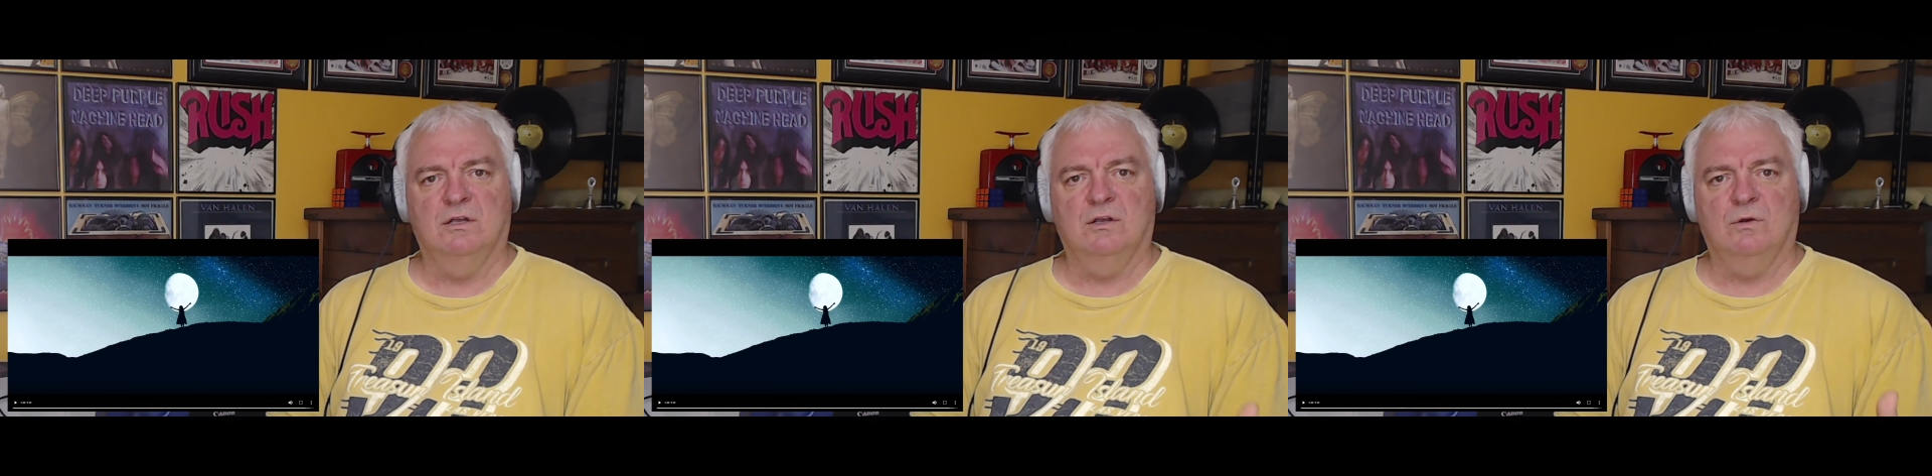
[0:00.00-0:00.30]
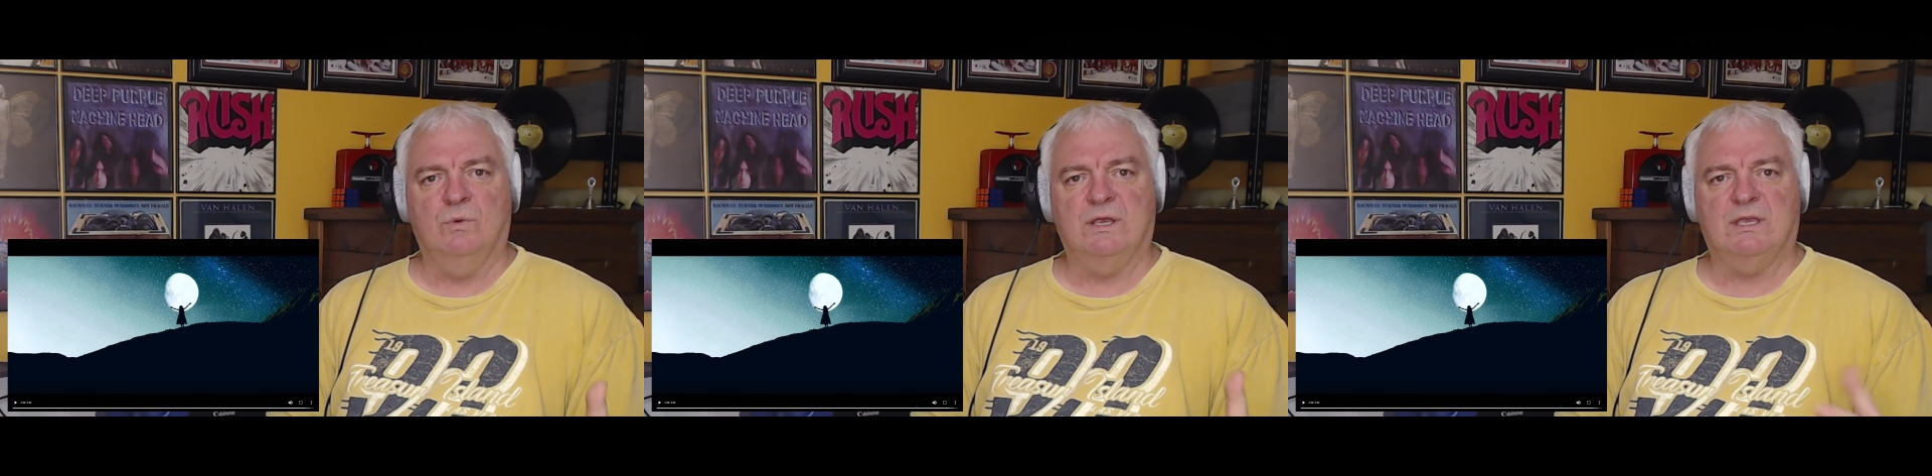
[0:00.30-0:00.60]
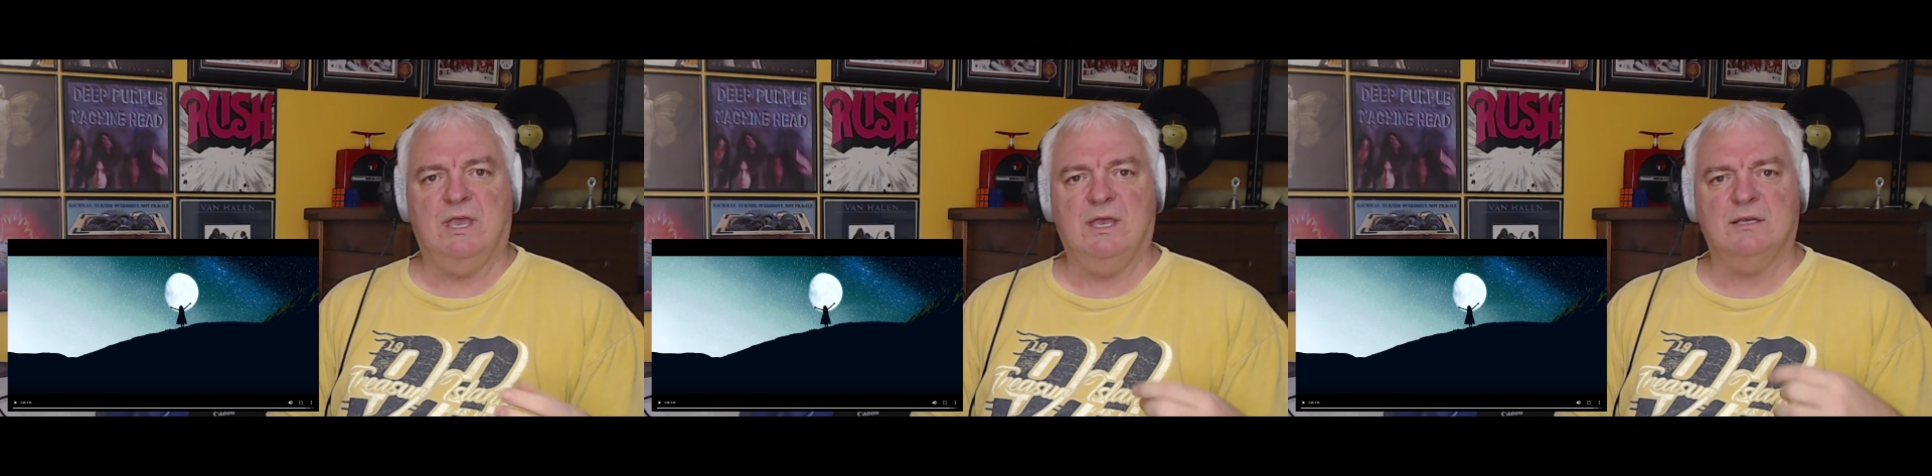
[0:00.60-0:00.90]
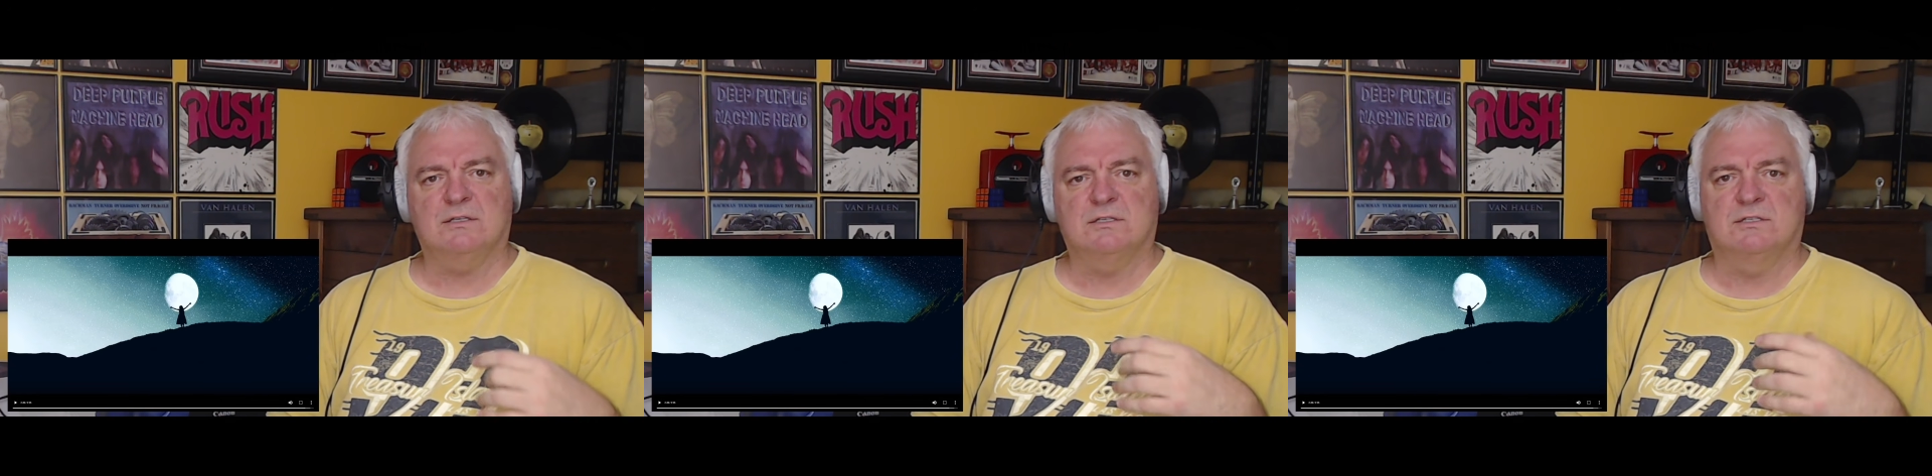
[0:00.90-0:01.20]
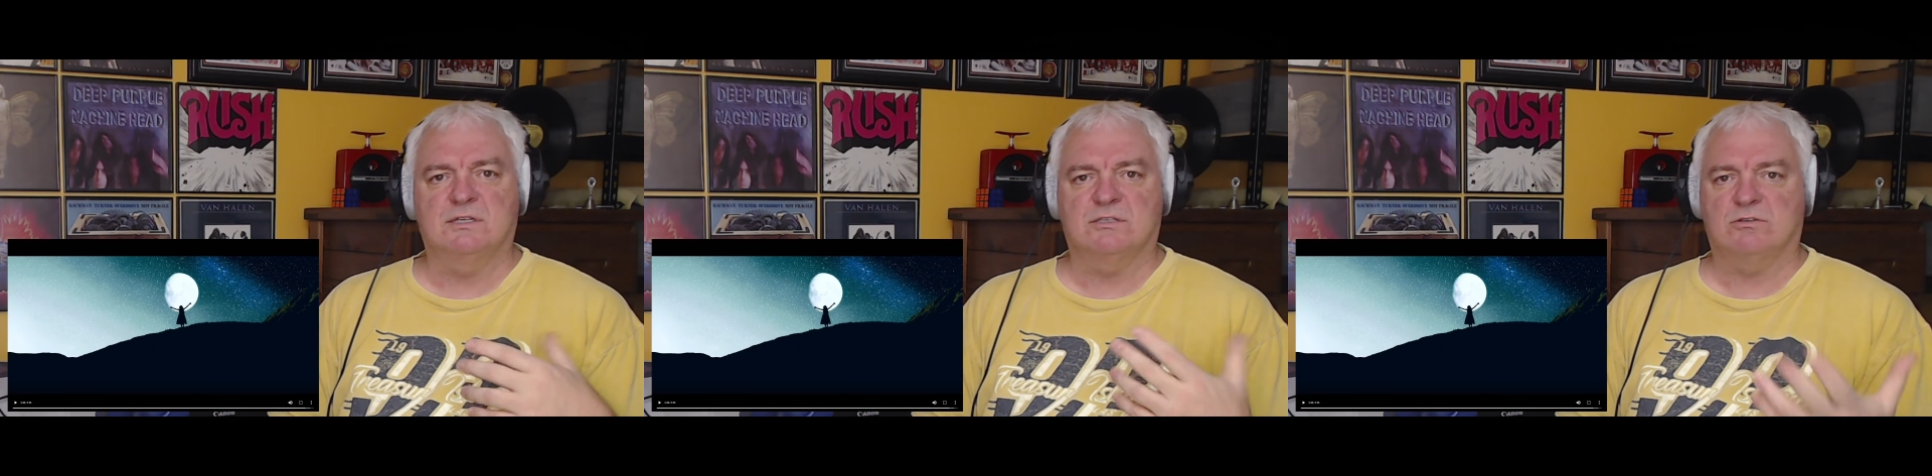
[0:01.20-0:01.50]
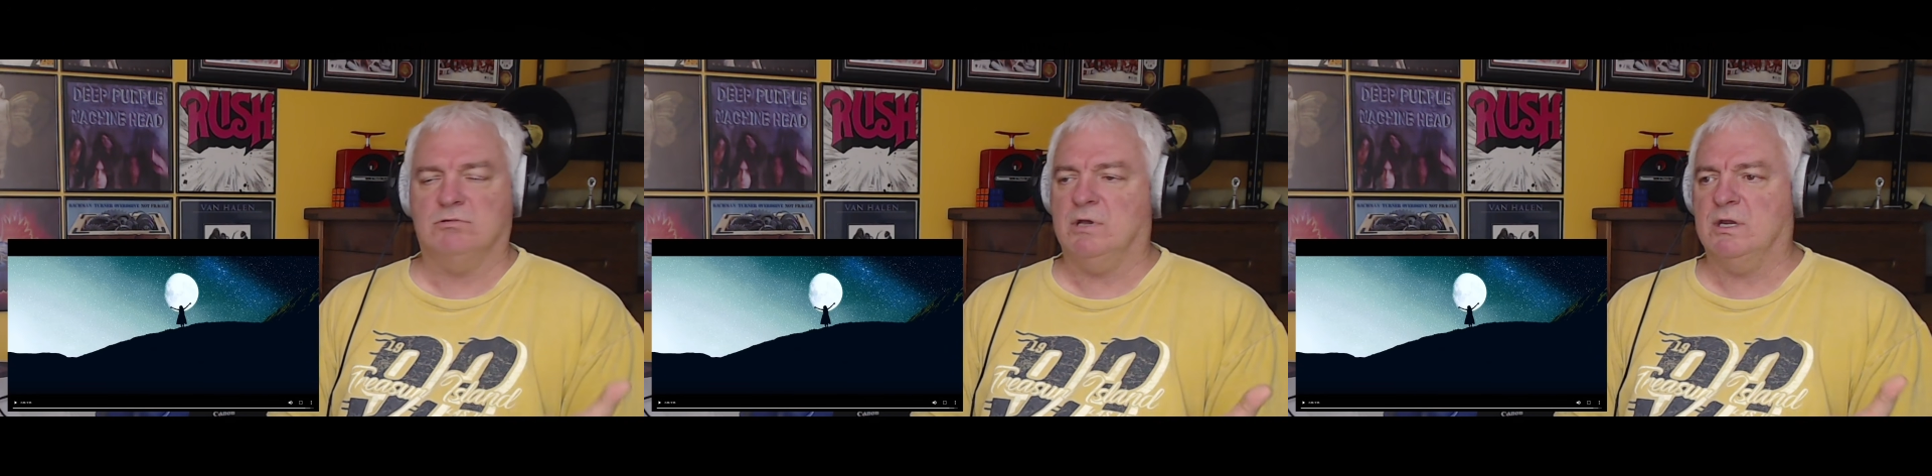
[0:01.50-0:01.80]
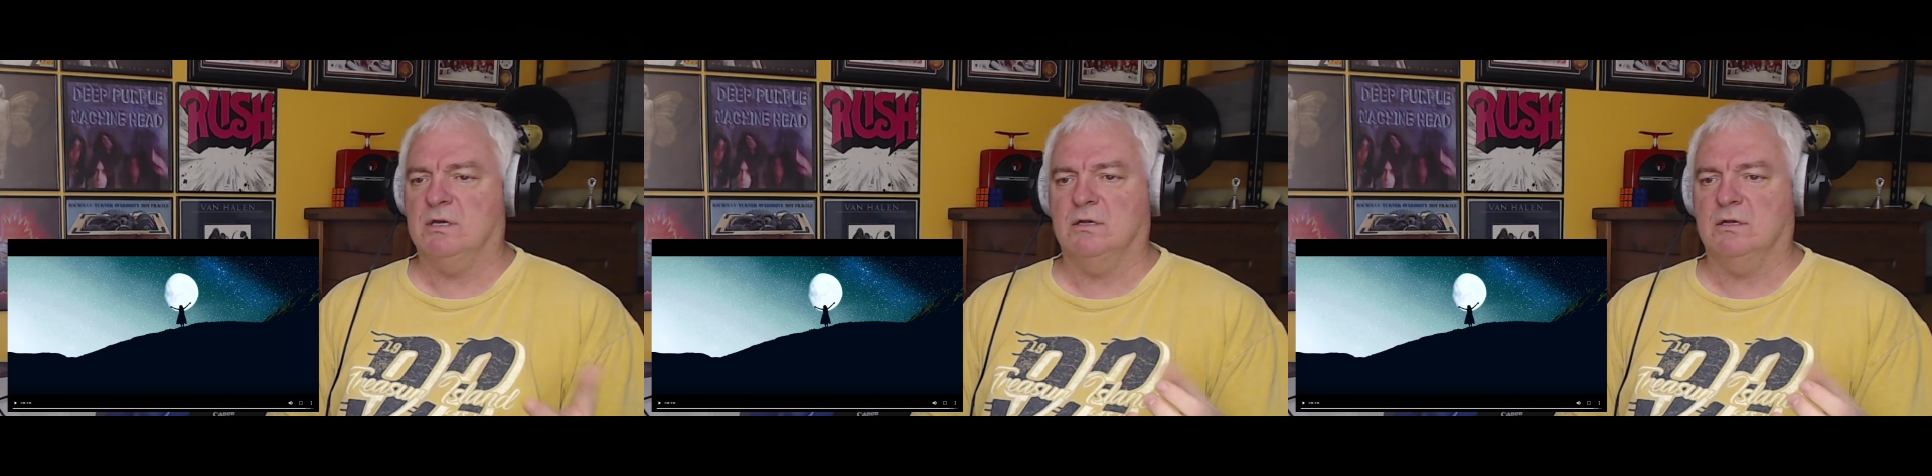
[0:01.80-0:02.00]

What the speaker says: We can't discredit